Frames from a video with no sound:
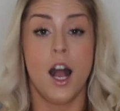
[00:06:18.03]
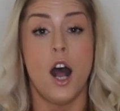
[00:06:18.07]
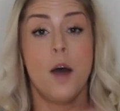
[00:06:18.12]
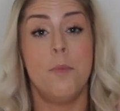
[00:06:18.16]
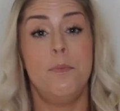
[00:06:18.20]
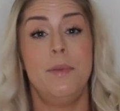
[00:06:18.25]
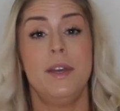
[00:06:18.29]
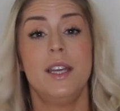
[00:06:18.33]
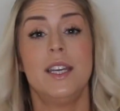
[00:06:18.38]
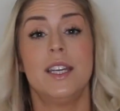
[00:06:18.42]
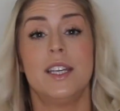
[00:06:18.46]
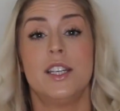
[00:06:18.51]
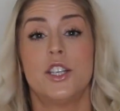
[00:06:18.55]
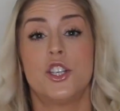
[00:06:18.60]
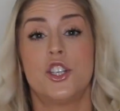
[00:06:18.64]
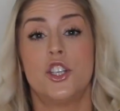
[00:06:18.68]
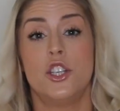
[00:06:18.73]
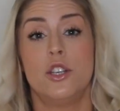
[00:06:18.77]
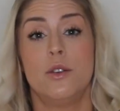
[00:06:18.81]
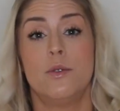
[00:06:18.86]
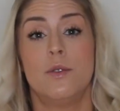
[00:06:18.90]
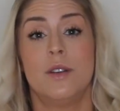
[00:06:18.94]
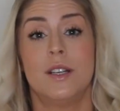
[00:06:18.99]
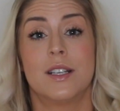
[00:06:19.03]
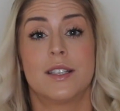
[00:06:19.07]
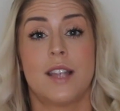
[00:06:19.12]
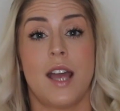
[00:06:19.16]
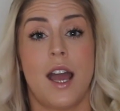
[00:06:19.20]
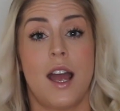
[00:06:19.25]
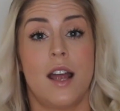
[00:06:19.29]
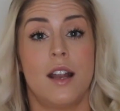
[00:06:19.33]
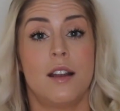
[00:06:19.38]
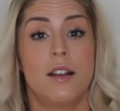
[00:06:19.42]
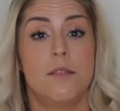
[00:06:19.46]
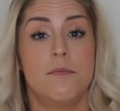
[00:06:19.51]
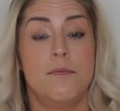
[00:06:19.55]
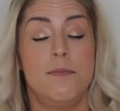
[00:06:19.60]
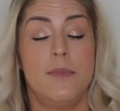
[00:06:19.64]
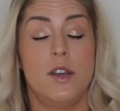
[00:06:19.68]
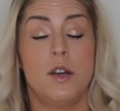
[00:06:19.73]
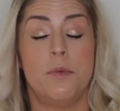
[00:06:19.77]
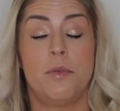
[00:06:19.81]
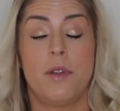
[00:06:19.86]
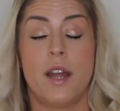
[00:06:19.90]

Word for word: A big issue is that meal